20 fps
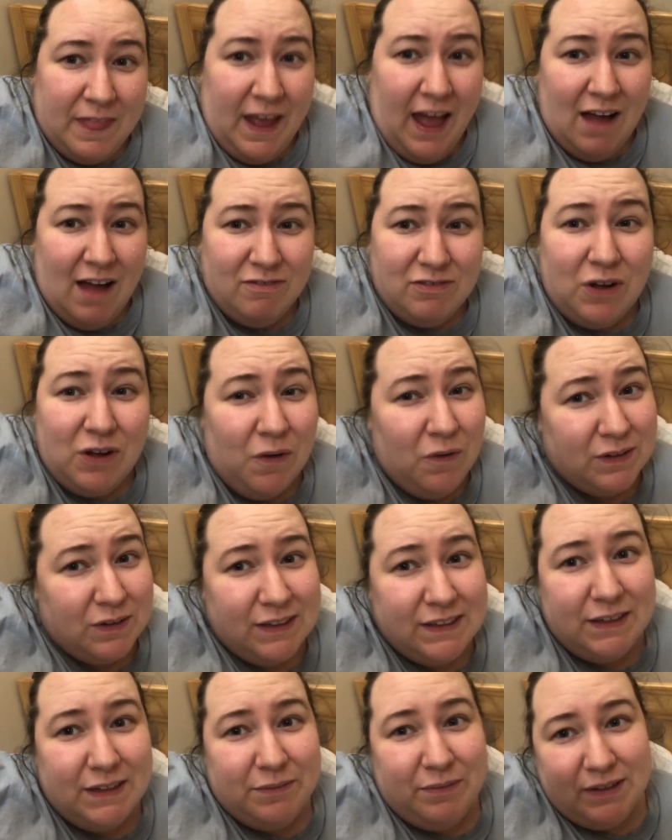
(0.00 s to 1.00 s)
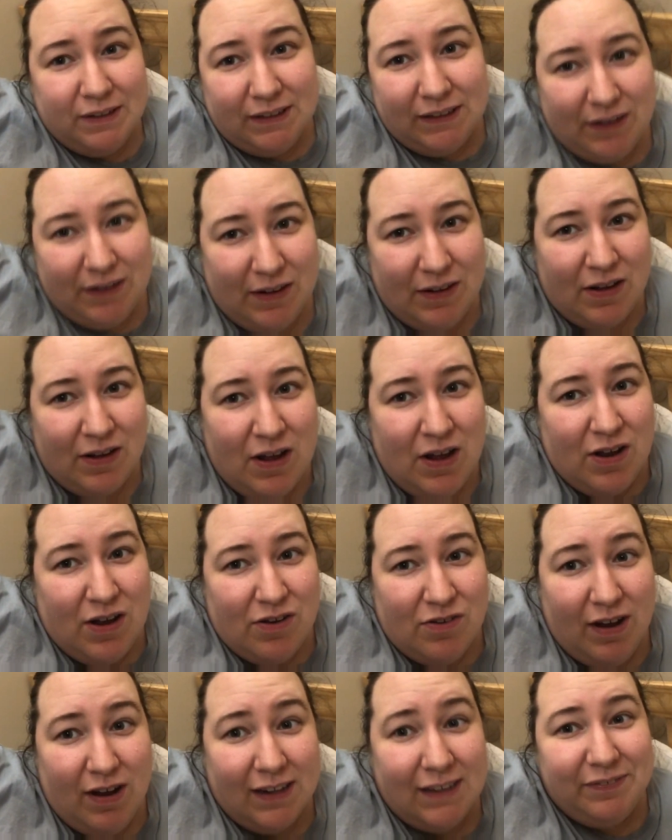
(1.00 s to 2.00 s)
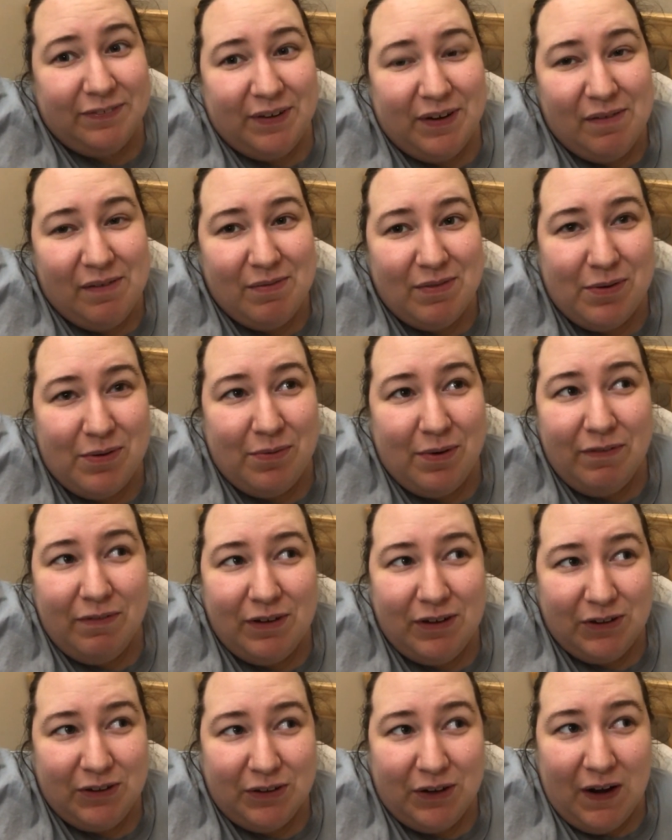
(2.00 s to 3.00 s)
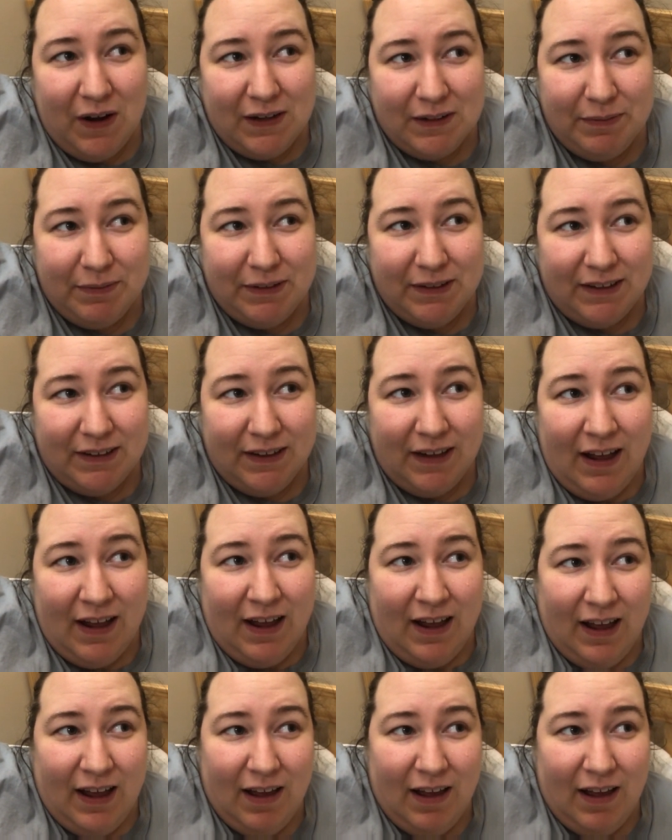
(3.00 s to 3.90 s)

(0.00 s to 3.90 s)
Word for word: they have told us they want to transfer him to Wythenshawe Hospital